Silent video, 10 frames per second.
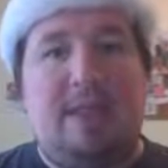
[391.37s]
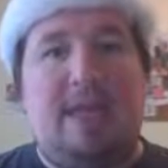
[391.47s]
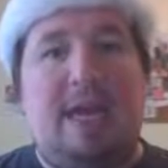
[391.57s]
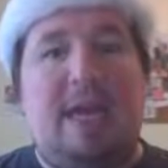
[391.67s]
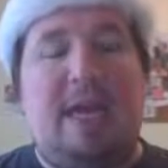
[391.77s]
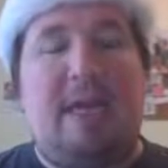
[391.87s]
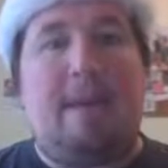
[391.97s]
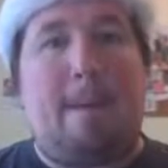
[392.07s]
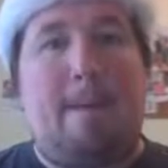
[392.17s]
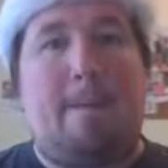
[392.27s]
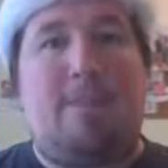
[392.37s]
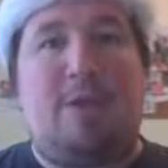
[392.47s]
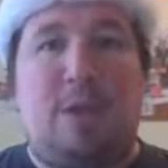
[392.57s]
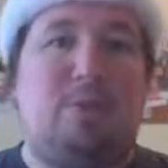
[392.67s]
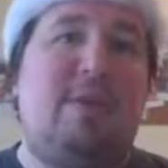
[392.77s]
They
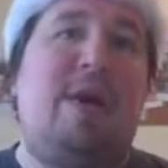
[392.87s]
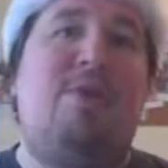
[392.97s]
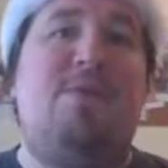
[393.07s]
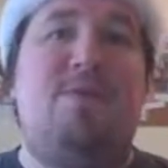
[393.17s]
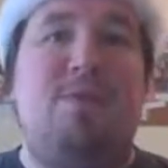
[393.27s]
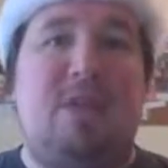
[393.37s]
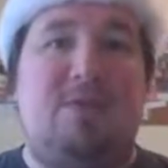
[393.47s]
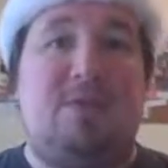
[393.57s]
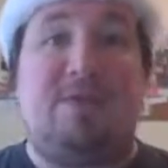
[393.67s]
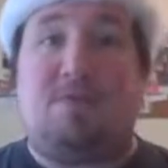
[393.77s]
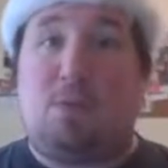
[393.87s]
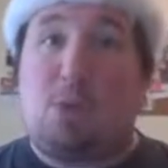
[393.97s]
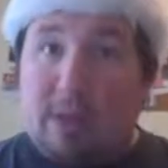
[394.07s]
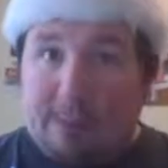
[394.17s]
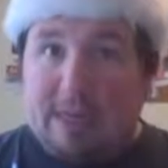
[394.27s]
doubled down on food delivery
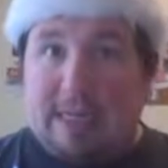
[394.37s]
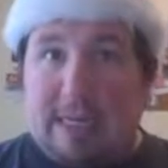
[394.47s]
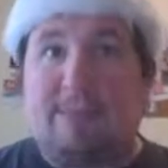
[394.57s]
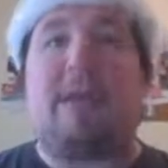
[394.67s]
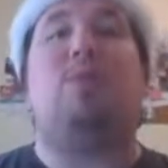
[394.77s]
for the pandemic,